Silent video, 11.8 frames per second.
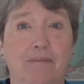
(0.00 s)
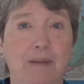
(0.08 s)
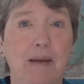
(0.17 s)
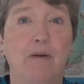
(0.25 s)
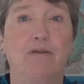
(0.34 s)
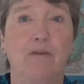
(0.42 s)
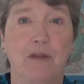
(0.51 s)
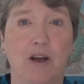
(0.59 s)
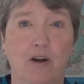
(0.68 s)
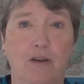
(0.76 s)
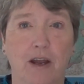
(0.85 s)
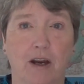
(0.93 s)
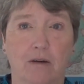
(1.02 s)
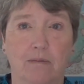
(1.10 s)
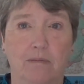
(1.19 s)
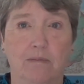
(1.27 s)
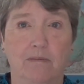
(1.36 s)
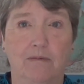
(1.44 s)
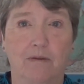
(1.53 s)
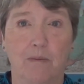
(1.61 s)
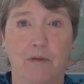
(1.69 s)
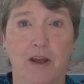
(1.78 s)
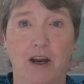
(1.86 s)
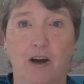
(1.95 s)
people from there to there,
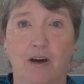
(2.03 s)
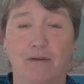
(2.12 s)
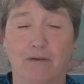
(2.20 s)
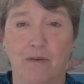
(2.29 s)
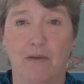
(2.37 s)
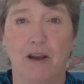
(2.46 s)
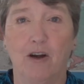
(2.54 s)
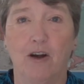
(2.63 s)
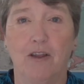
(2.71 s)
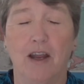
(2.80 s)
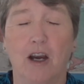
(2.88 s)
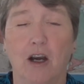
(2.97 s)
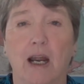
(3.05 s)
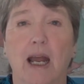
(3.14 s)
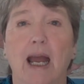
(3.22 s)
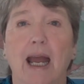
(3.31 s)
from there to there.